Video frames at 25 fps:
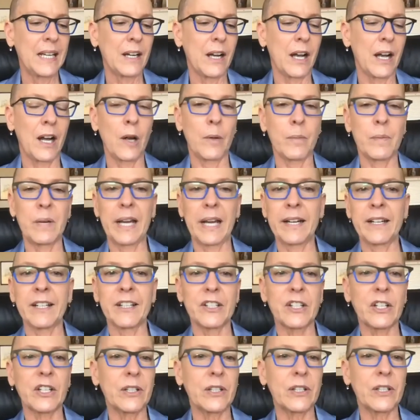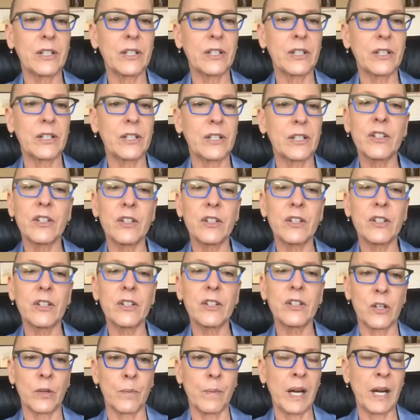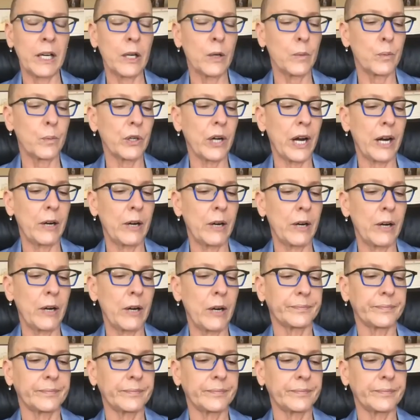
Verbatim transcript: um, and it's known as To Make a Prairie.